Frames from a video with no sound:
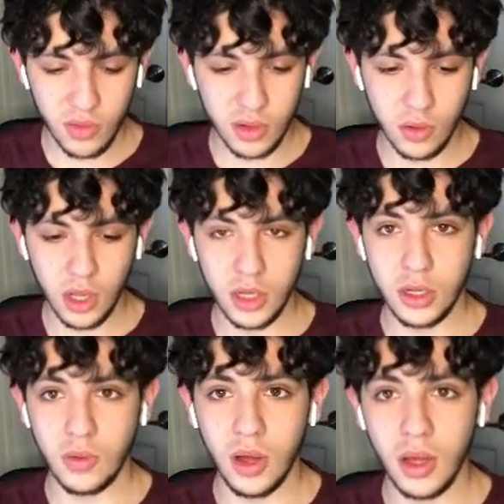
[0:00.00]
quality
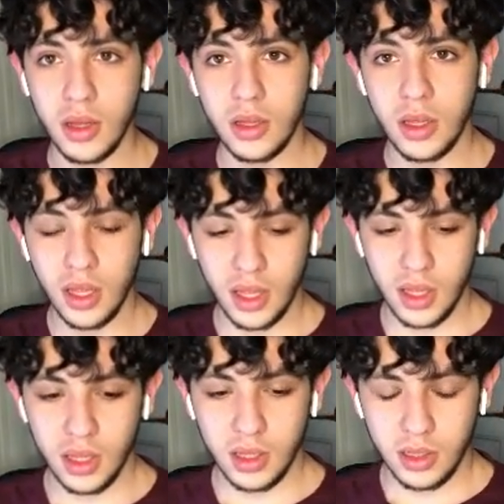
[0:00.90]
you want.
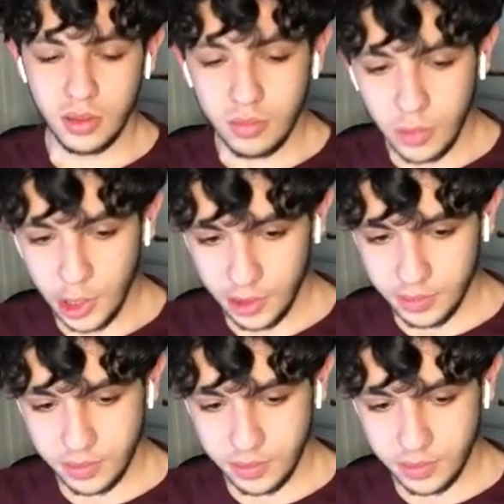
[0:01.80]
But